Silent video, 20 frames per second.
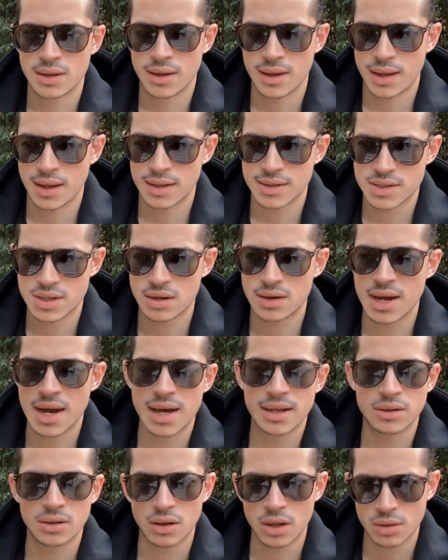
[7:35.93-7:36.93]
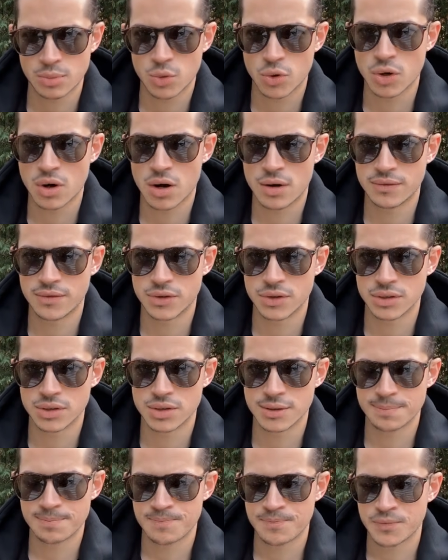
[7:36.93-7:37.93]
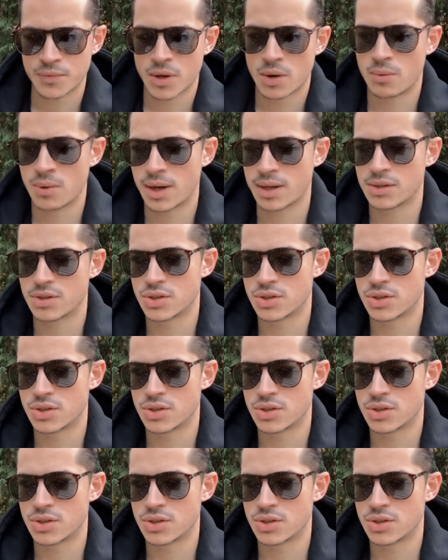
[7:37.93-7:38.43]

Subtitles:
And it's going to add a lot more comfort, right?